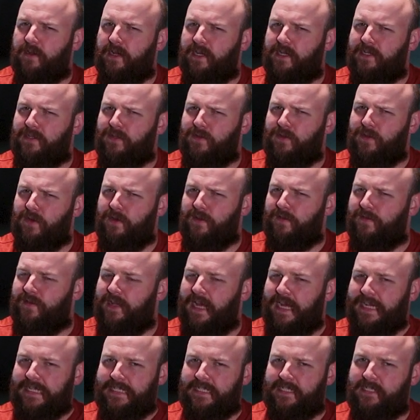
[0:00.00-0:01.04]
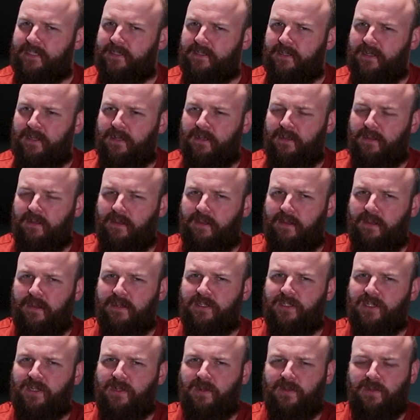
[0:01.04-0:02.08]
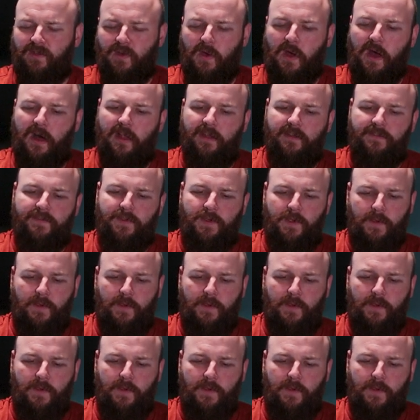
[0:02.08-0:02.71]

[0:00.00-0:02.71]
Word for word: I don't know if that's logical to all of